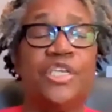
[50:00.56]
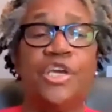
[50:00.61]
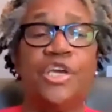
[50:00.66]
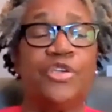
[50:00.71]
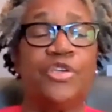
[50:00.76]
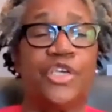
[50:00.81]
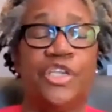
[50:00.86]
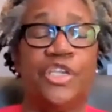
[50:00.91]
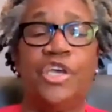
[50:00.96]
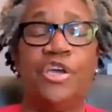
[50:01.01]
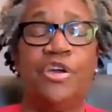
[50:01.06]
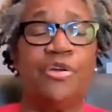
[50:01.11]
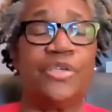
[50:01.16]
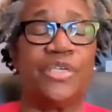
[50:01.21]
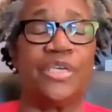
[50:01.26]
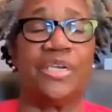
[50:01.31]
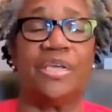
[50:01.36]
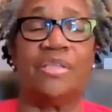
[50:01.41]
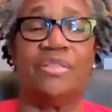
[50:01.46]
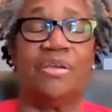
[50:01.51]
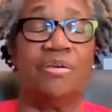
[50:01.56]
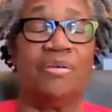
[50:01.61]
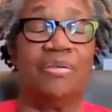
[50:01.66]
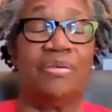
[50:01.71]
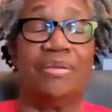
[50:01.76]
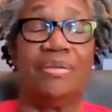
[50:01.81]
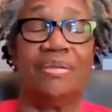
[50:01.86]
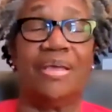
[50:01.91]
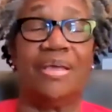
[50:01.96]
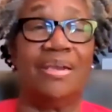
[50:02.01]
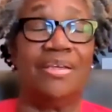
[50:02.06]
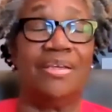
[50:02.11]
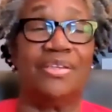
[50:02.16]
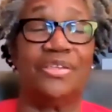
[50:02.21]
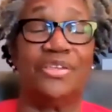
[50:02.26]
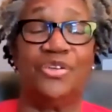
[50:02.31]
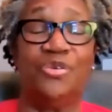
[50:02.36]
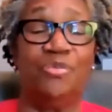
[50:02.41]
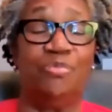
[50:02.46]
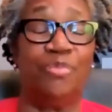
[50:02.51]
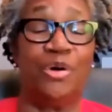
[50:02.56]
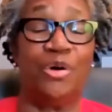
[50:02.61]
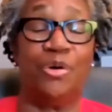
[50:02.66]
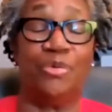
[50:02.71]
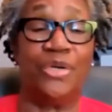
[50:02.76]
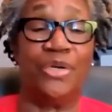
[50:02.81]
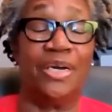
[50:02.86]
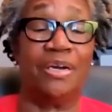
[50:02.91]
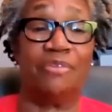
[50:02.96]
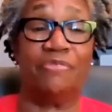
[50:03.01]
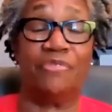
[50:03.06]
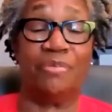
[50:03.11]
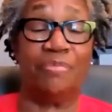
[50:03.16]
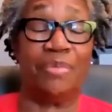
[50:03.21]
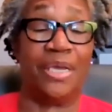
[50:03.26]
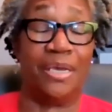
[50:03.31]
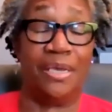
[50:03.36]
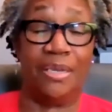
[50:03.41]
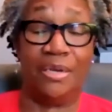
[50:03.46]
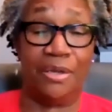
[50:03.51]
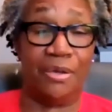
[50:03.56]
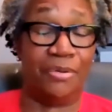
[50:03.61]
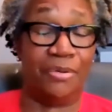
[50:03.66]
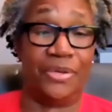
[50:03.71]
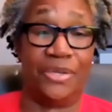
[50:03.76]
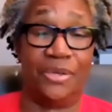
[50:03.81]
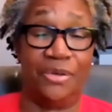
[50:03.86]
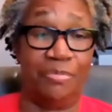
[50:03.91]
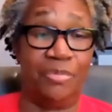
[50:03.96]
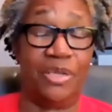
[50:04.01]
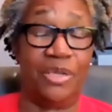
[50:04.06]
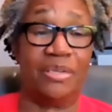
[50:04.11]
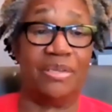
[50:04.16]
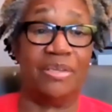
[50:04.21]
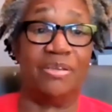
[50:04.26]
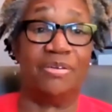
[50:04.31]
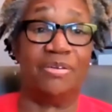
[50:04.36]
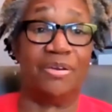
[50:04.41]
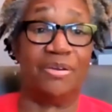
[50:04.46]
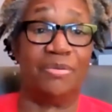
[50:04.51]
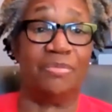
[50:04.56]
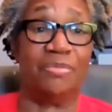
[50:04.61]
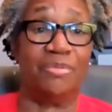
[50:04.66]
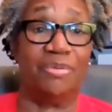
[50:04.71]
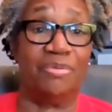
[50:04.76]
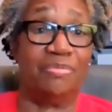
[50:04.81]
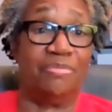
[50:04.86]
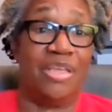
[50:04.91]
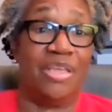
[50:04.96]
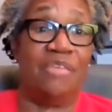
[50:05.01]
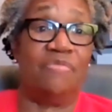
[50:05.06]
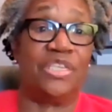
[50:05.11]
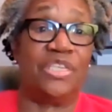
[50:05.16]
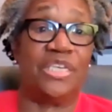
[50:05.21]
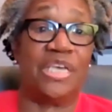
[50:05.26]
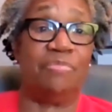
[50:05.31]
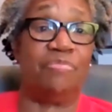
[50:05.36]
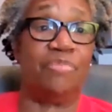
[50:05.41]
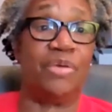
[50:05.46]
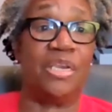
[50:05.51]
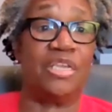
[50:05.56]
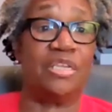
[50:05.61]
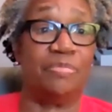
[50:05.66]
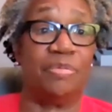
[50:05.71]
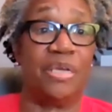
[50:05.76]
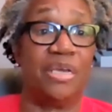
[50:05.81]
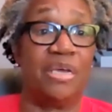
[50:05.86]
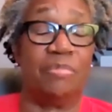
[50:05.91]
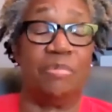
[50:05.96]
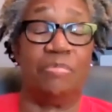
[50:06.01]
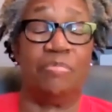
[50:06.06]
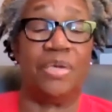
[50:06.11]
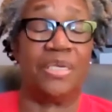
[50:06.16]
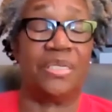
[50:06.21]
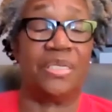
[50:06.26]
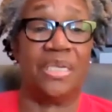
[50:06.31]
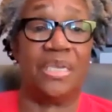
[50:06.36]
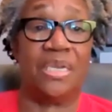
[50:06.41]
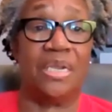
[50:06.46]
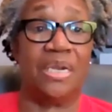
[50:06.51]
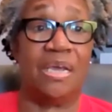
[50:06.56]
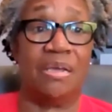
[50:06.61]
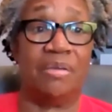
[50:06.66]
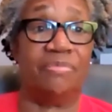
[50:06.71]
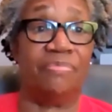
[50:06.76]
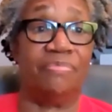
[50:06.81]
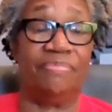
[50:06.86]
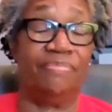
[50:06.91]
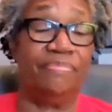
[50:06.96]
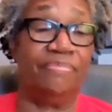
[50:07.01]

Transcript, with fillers: and years and years, and I thought that is too podunk for me to go to. But you know, even St. Pete has become a big city now.